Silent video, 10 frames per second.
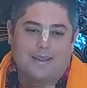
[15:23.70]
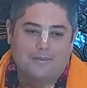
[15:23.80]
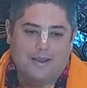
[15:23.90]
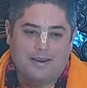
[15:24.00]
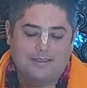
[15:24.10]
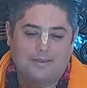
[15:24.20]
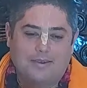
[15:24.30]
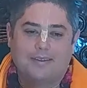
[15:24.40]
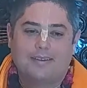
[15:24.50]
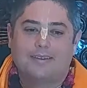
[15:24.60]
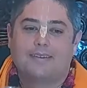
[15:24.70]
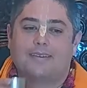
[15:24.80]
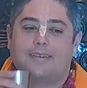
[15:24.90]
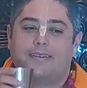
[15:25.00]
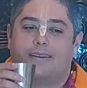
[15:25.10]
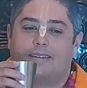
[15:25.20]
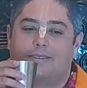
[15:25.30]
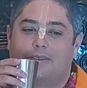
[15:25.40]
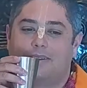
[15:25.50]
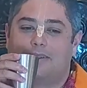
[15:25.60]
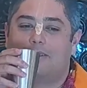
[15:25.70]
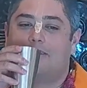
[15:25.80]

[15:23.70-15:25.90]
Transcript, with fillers: Like, man, he's a really good, he's a really